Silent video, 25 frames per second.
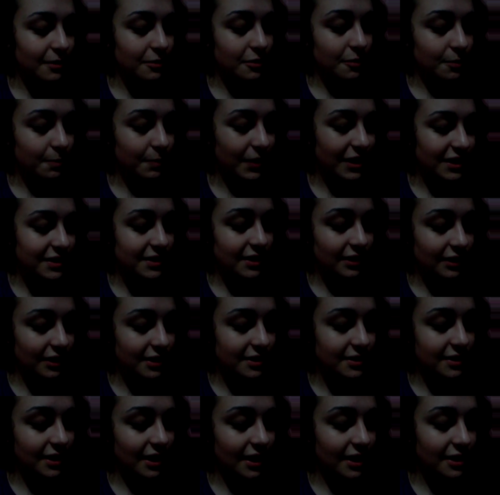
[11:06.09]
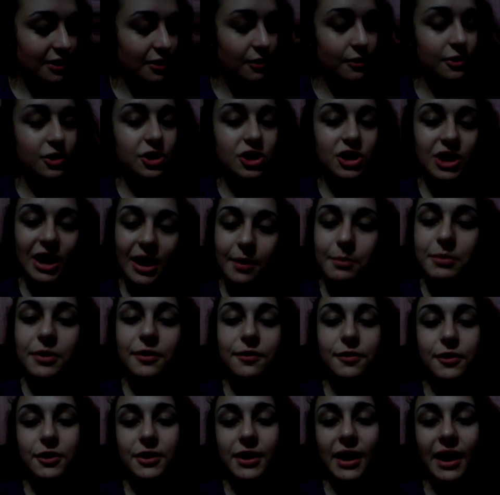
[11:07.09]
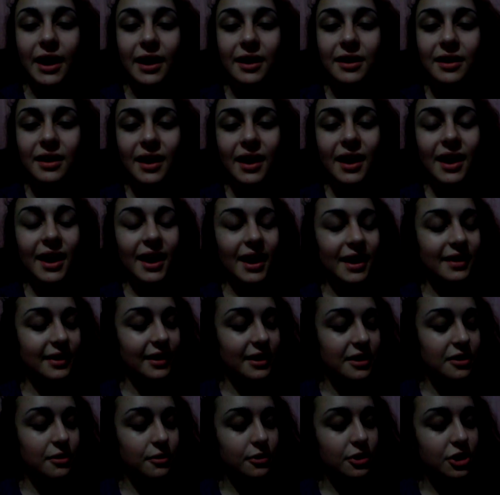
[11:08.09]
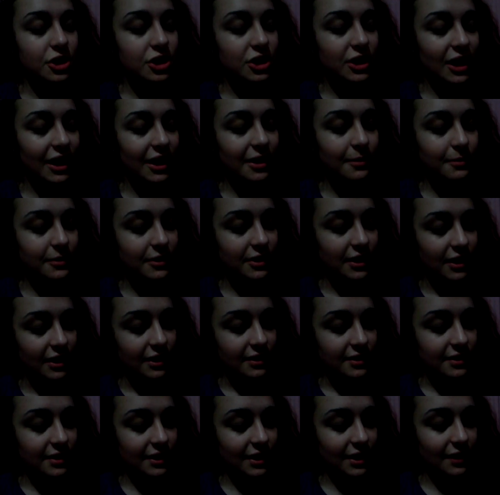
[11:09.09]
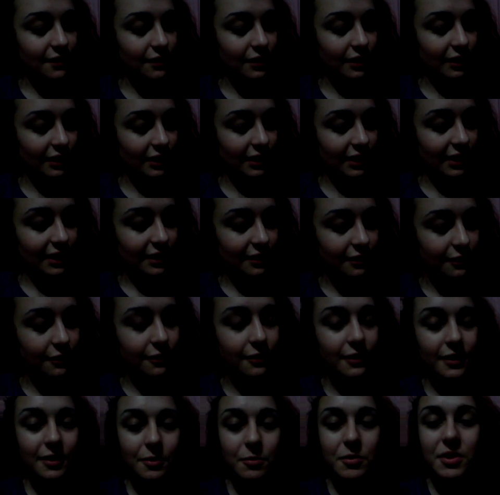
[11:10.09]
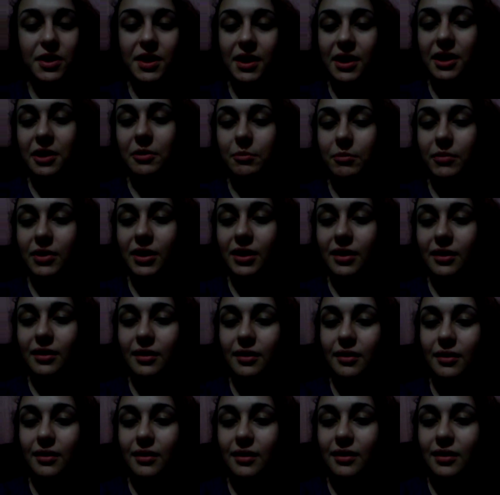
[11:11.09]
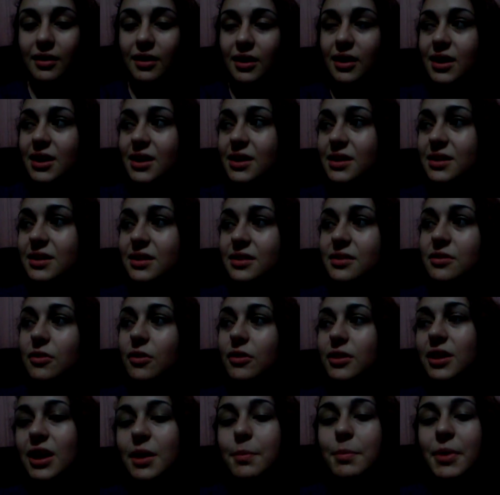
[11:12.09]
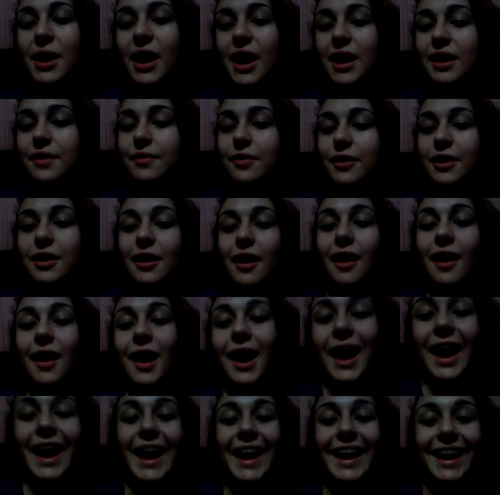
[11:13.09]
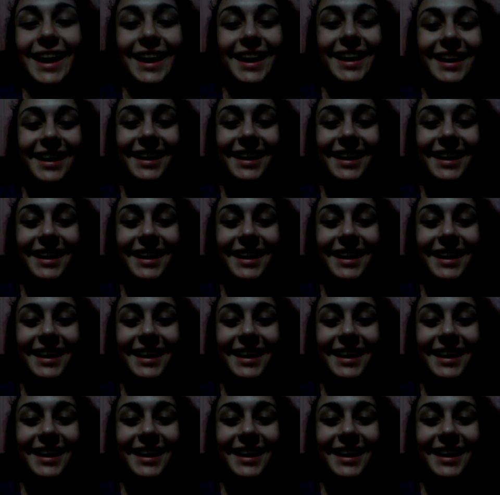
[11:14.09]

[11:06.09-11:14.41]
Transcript: You're basically saying you're ashamed of your dad and that you're ashamed to even live with him. He's not that bad of a guy.